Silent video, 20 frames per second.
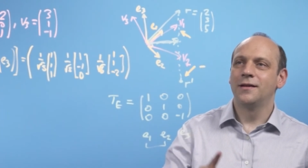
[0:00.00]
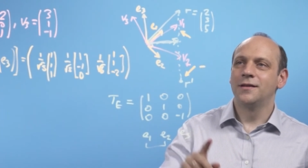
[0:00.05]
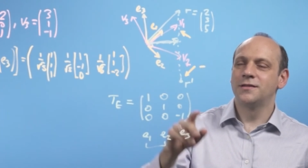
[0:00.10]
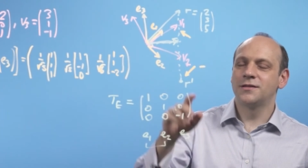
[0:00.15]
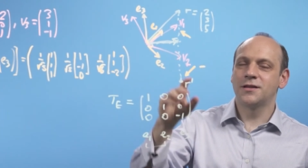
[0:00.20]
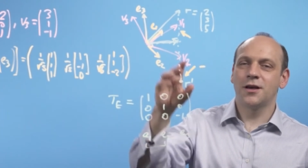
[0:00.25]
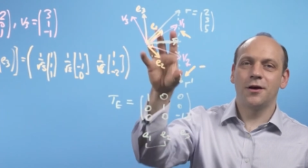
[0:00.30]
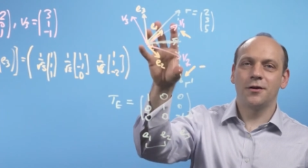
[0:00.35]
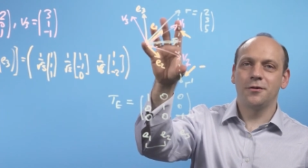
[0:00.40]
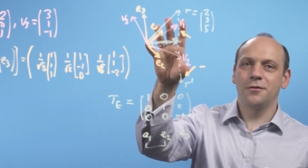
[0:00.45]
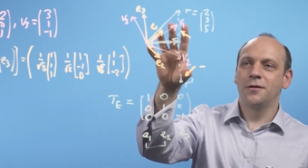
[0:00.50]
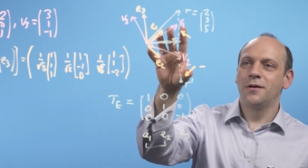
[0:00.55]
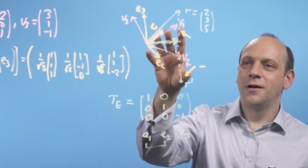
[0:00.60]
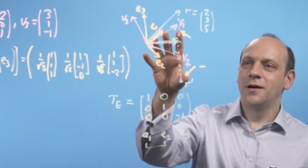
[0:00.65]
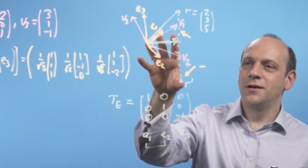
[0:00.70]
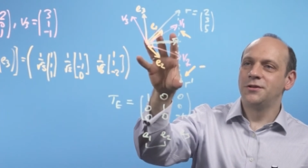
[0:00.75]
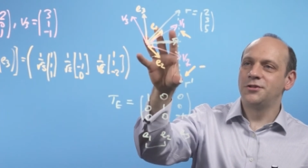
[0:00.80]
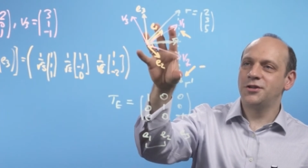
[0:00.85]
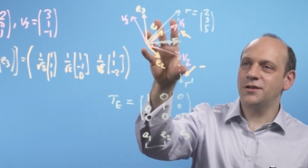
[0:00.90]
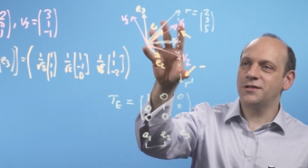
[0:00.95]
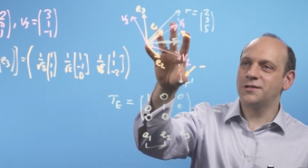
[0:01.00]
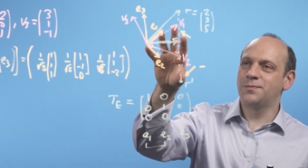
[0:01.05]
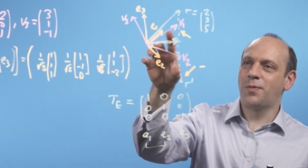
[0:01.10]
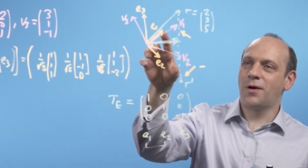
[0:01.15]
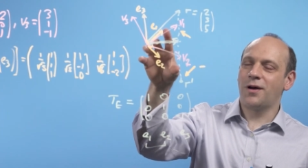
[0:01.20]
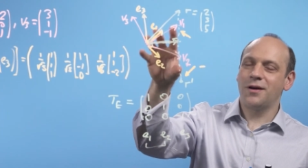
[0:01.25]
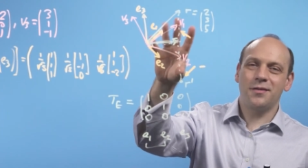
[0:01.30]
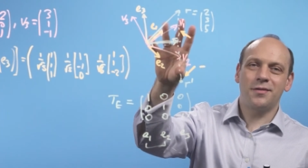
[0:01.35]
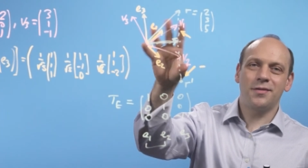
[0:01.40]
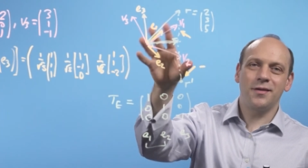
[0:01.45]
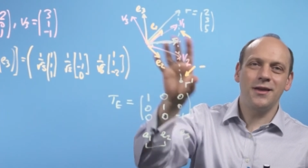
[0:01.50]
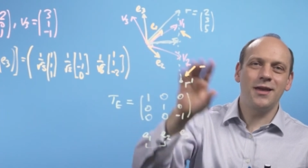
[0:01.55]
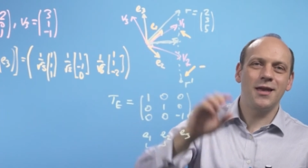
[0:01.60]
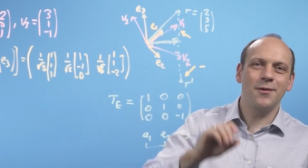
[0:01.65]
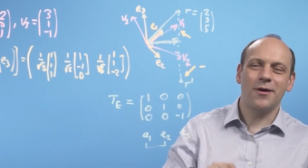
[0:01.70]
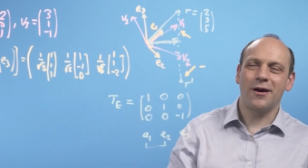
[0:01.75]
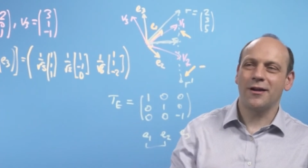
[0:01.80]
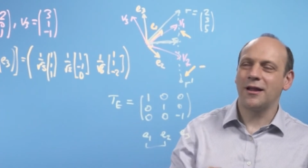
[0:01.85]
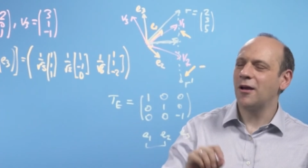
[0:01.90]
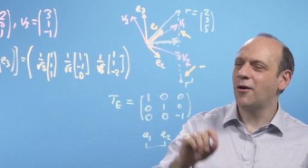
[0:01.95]
So just by thinking
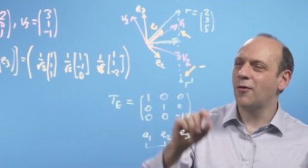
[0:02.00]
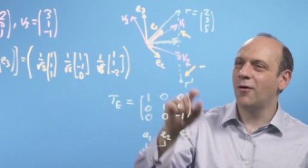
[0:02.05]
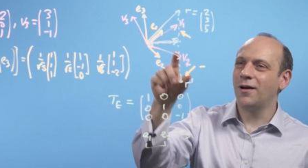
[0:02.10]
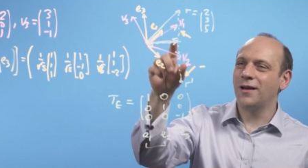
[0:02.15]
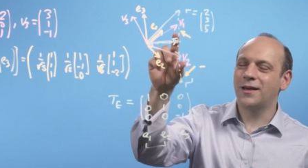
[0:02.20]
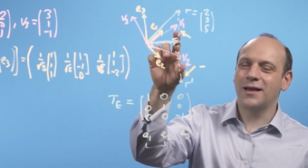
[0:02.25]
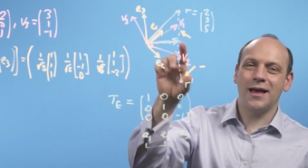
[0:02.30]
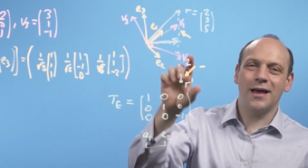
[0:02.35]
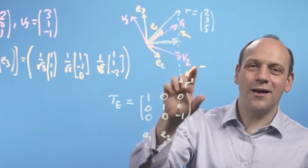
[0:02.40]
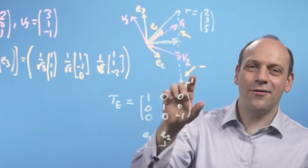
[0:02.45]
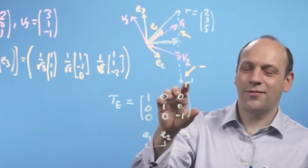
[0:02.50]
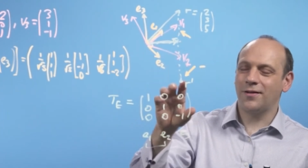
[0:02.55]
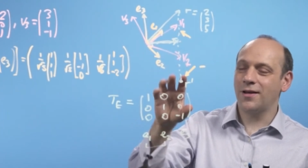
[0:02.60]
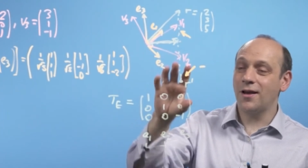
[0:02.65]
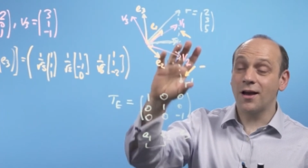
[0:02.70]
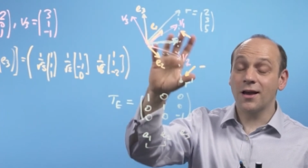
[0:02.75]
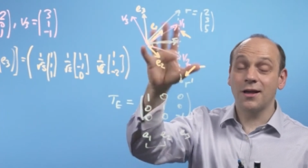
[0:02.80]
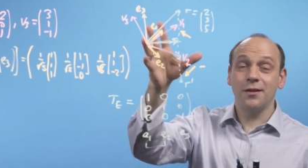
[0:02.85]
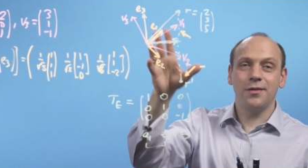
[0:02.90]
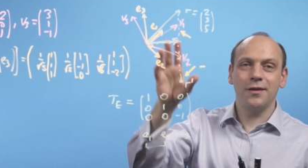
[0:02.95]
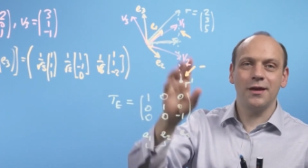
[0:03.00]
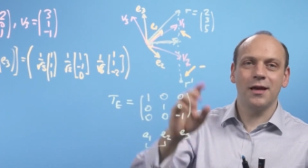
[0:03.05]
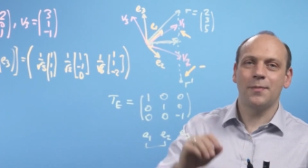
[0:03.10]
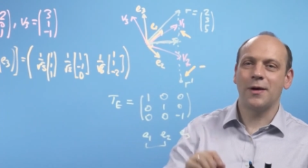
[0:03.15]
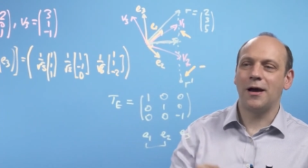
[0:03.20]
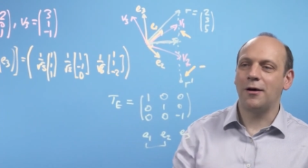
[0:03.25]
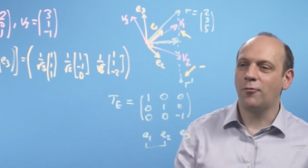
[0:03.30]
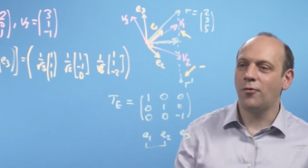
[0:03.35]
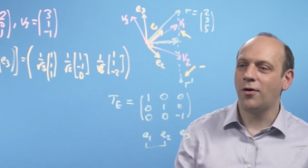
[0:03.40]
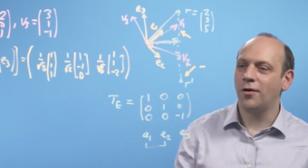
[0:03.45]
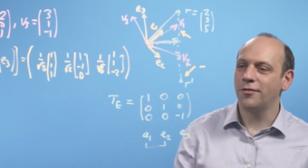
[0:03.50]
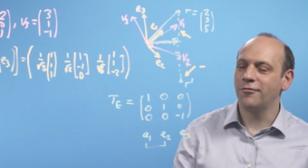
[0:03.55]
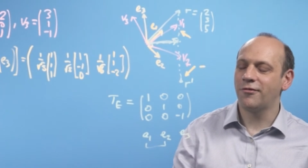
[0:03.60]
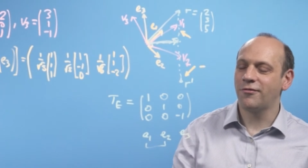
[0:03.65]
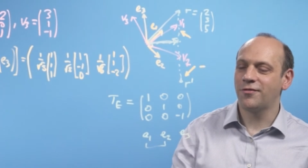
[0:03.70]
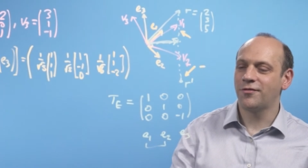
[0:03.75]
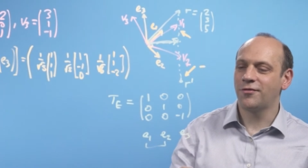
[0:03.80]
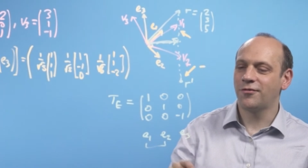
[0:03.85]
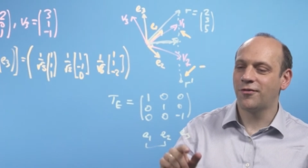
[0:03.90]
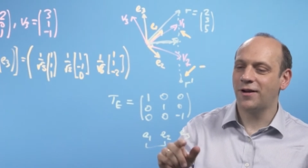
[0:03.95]
about it quite carefully, I can think about what the
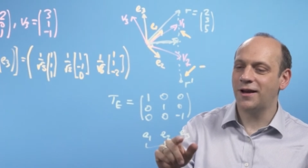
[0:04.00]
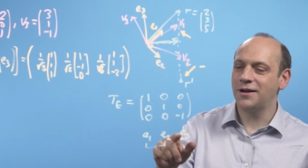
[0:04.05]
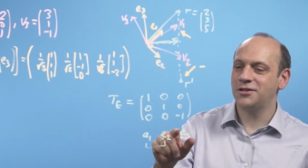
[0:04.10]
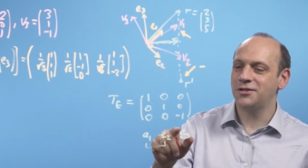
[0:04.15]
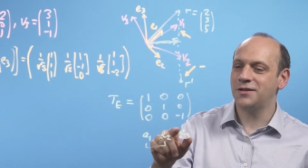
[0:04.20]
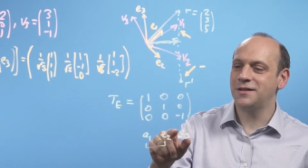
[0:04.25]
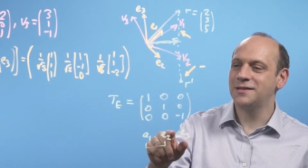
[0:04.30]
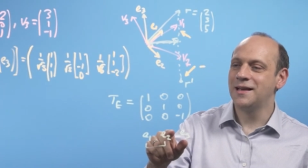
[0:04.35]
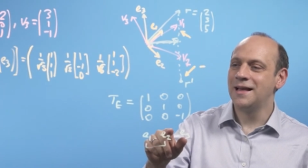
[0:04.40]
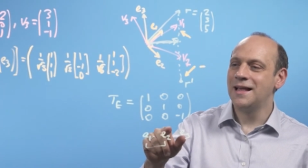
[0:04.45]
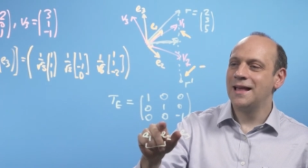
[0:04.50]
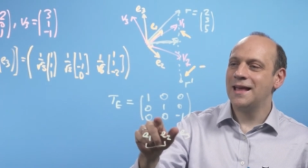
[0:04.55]
reflection is.